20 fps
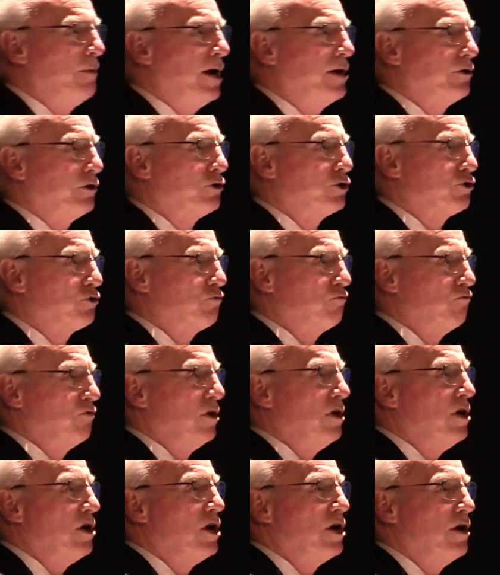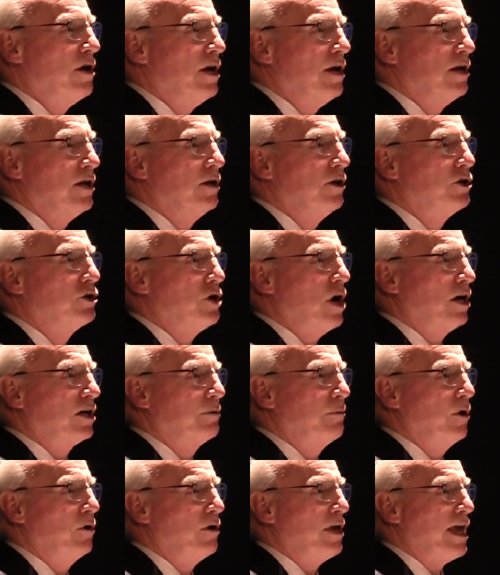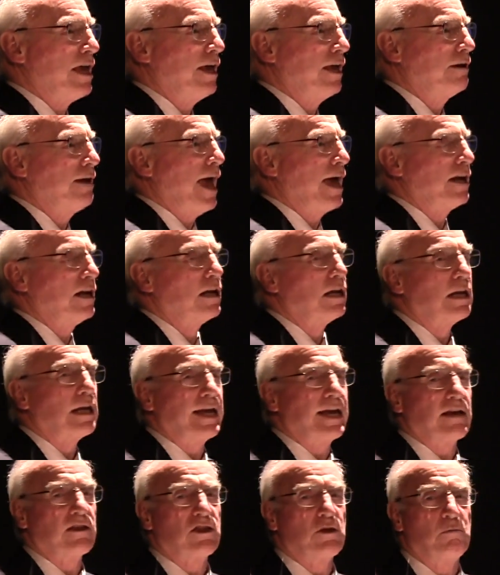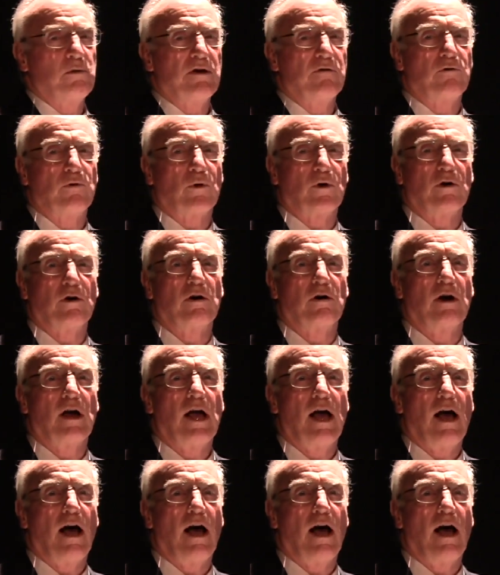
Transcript: commanders talked about at length before